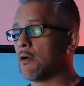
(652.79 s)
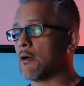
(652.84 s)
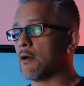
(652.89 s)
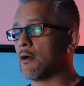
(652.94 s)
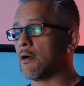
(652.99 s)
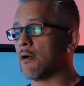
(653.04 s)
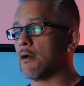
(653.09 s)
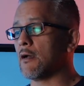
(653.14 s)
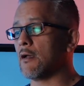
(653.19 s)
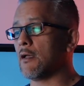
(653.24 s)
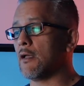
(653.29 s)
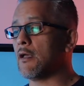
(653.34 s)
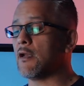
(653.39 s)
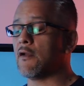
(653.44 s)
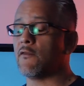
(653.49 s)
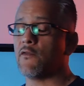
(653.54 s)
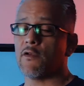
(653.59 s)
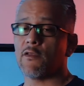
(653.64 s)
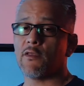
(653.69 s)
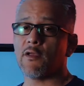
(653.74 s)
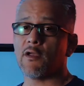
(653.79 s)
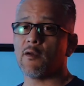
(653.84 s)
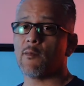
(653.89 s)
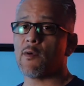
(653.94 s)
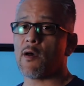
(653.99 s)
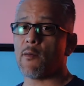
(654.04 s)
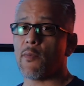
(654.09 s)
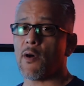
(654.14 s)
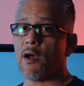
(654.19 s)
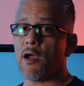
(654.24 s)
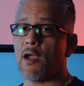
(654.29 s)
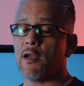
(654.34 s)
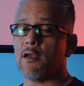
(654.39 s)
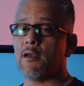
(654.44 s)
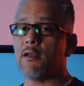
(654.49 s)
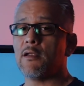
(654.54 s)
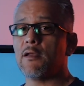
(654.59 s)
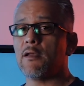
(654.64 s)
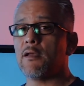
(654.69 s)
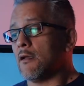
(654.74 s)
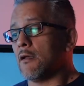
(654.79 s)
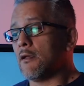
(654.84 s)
And if you're thinking about buying,